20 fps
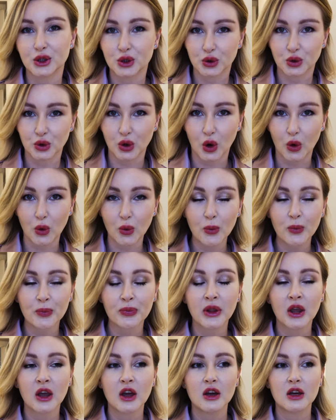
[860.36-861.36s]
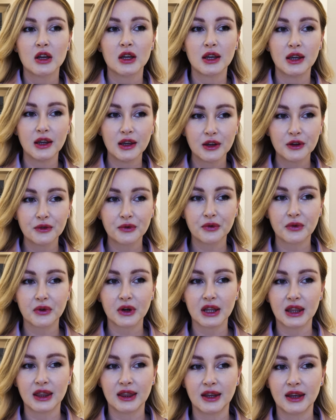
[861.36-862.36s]
need to know if
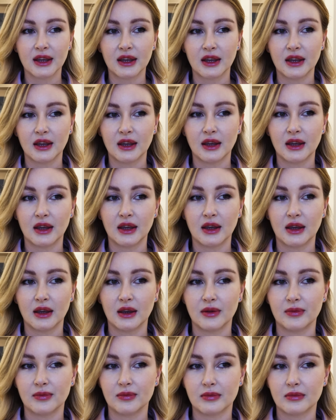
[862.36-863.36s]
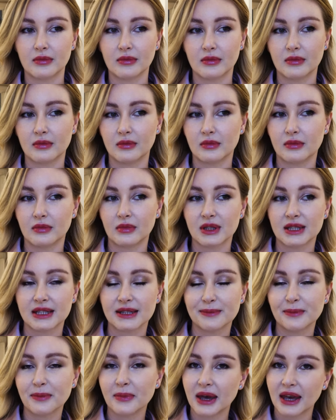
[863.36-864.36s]
the
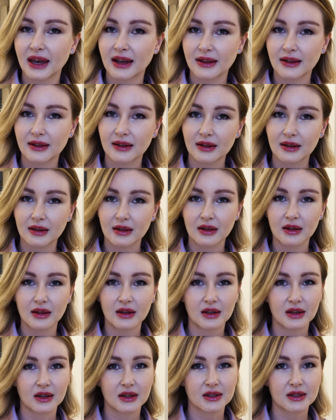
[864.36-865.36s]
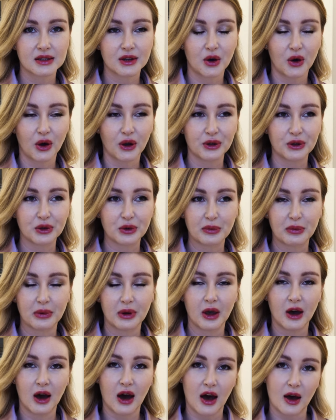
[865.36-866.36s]
smell is going to
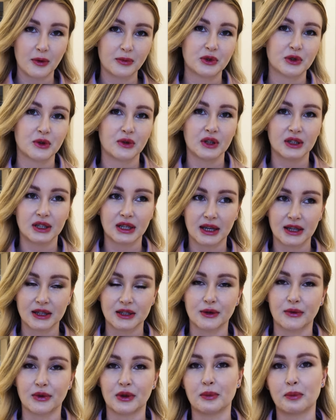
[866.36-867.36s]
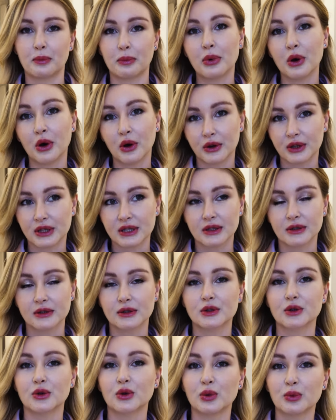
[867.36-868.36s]
be up to the taste of the
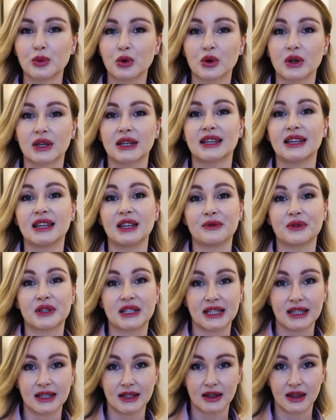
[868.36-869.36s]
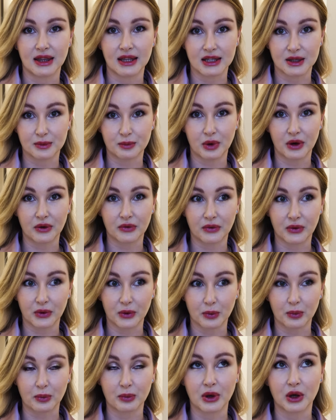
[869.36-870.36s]
person to whom you are gifting this
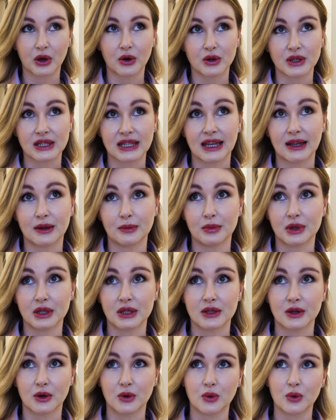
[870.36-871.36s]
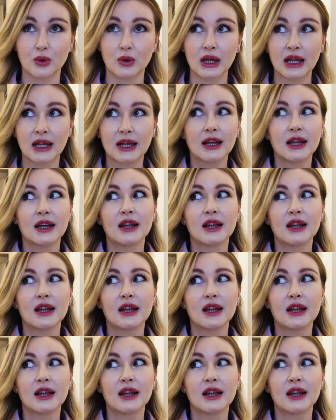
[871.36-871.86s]
perfume, because it can be so